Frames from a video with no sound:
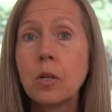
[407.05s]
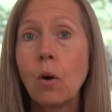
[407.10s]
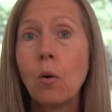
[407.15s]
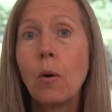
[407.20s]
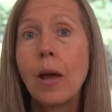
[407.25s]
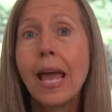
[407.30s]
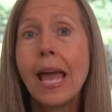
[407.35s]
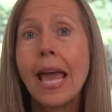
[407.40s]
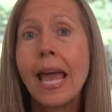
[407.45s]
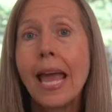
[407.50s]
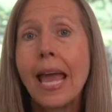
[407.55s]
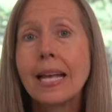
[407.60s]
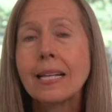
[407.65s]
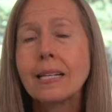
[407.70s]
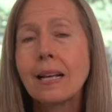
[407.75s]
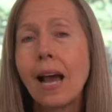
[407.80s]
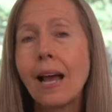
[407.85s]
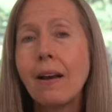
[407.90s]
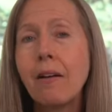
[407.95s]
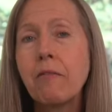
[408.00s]
So
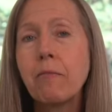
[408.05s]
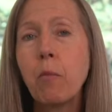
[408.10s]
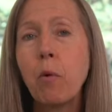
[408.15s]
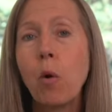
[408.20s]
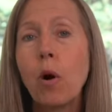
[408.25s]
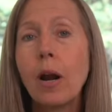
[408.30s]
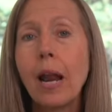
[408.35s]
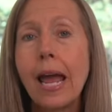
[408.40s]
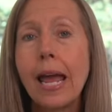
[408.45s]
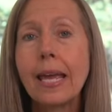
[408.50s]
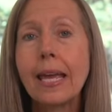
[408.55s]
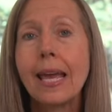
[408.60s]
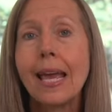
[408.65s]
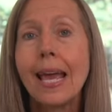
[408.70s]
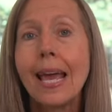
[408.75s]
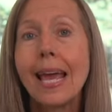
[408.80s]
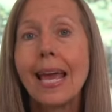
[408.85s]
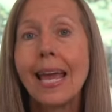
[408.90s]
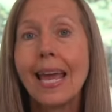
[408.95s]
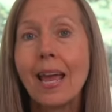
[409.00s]
it's kind of more like
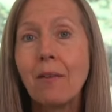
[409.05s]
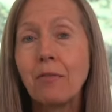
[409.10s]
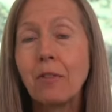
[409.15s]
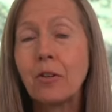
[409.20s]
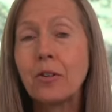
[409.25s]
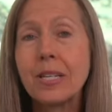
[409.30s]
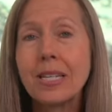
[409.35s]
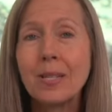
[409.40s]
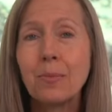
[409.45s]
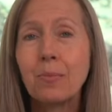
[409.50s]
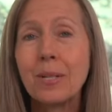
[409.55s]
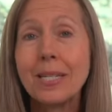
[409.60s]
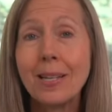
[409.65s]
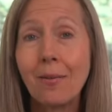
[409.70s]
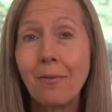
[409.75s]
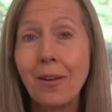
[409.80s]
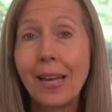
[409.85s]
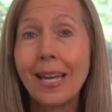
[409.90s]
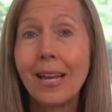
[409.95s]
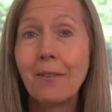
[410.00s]
if there's a
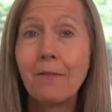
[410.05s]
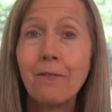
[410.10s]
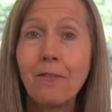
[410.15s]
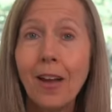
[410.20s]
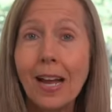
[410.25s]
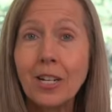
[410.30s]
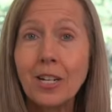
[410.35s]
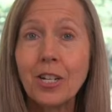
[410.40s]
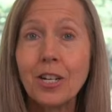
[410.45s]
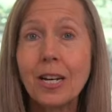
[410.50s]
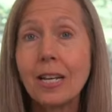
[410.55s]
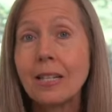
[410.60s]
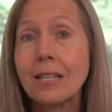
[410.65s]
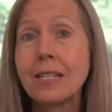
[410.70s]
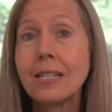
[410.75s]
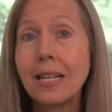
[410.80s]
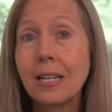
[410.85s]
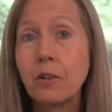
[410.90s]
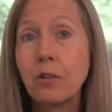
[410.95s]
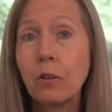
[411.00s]
specific infection in the
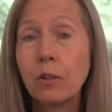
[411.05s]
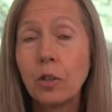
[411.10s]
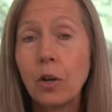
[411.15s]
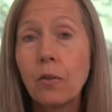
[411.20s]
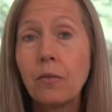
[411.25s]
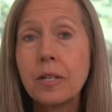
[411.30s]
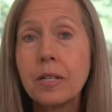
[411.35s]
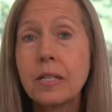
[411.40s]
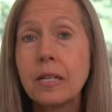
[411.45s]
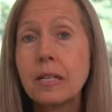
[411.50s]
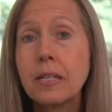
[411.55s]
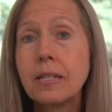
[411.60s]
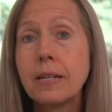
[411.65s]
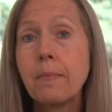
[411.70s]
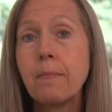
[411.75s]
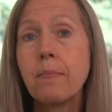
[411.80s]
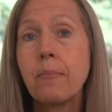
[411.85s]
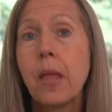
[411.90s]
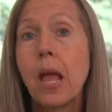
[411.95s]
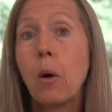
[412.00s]
central nervous
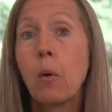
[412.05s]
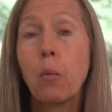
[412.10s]
system,